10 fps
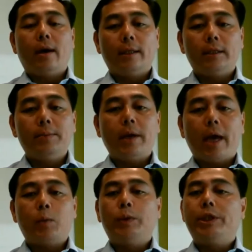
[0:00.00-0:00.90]
customer
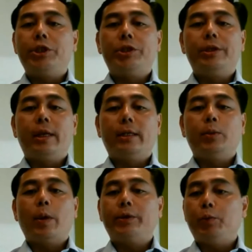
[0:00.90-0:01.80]
acquisition as
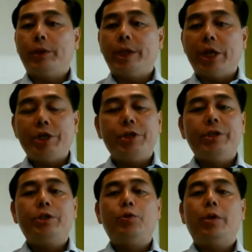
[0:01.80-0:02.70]
well as retention
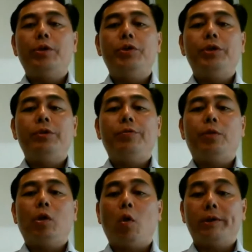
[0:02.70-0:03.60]
strategy for
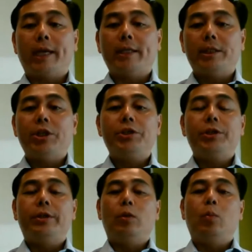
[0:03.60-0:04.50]
the
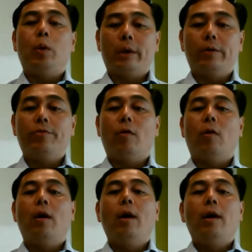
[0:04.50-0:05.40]
organization that you're working
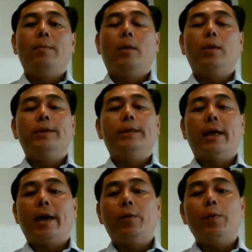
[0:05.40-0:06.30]
for. Because
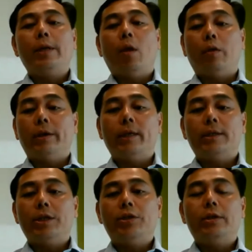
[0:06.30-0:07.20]
in every
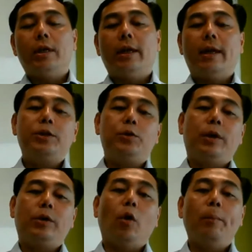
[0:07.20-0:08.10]
organization, unless
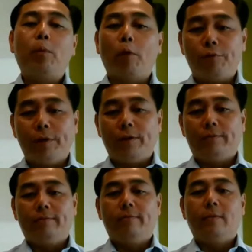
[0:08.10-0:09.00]
you are a non-profit
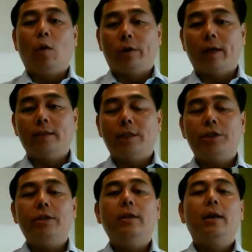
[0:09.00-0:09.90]

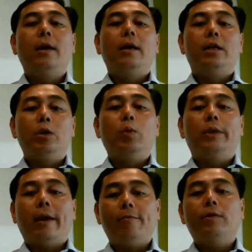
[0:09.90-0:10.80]
organization, you
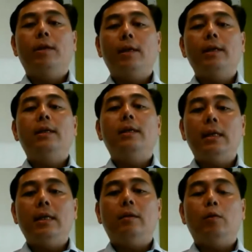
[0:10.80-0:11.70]
would definitely
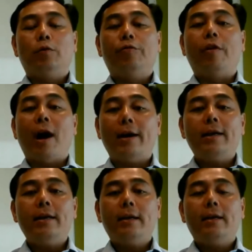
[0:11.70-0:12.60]
need to
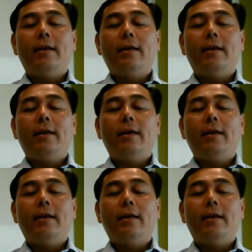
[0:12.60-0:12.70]
find,